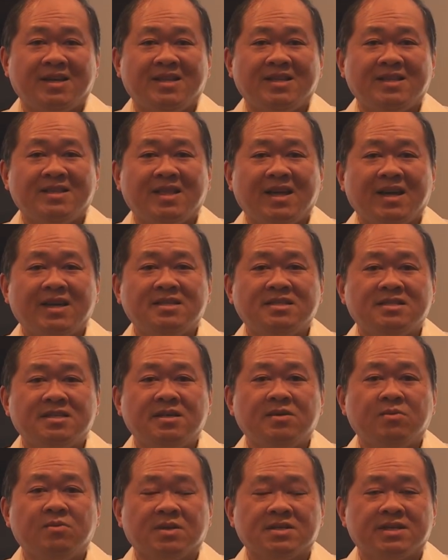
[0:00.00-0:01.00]

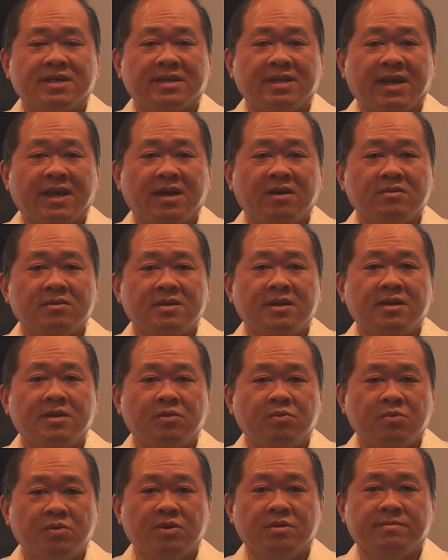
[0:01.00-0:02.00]
Nancy was an elderly
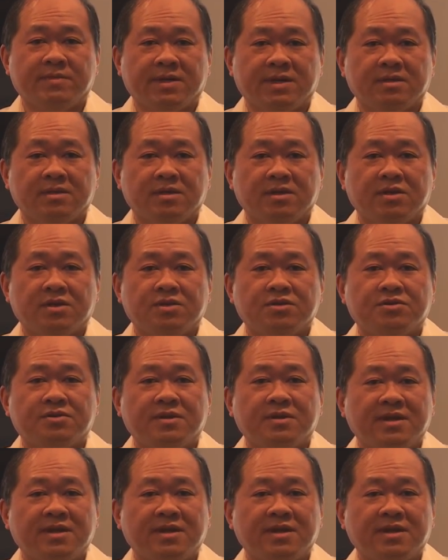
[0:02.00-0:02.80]
woman. She